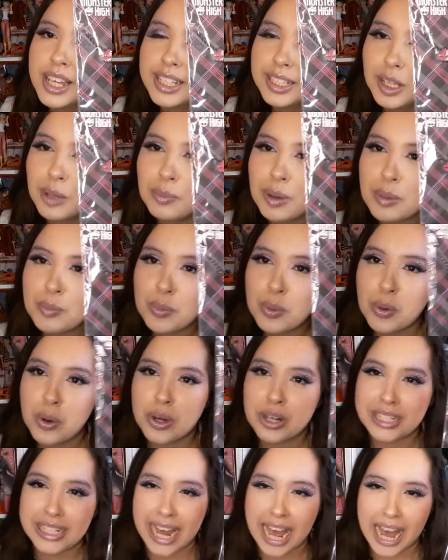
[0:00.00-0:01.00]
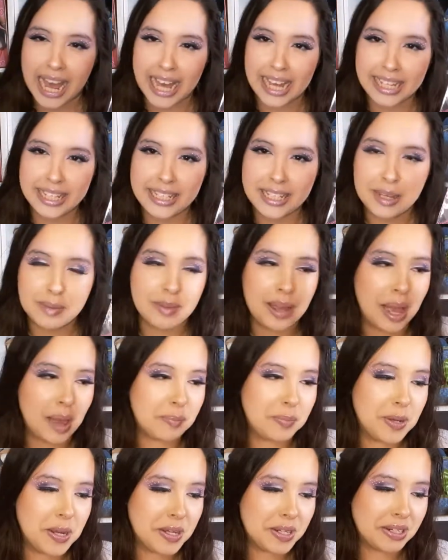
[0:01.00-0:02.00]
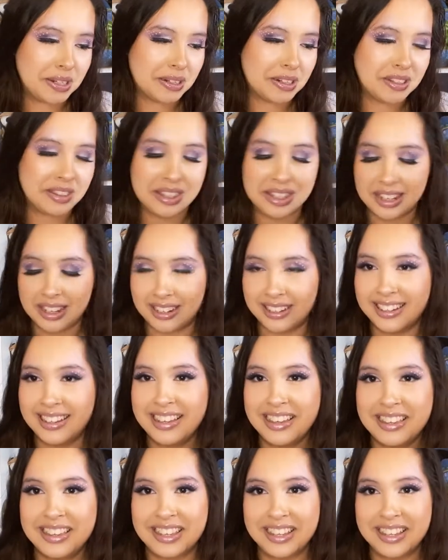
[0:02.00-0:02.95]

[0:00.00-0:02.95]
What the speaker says: it's a little bit more tacky in my opinion than